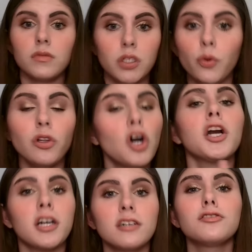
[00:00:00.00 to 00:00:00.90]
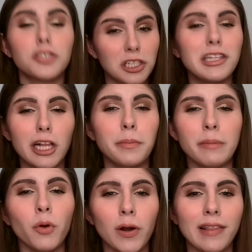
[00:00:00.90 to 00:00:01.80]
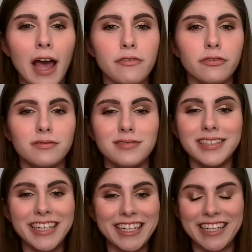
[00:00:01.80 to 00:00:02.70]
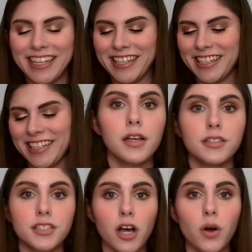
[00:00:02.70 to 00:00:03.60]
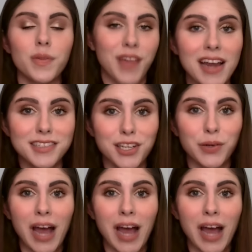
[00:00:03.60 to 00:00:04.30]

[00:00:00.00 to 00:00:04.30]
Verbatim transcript: you will look just a little bit more alive. So that is it, you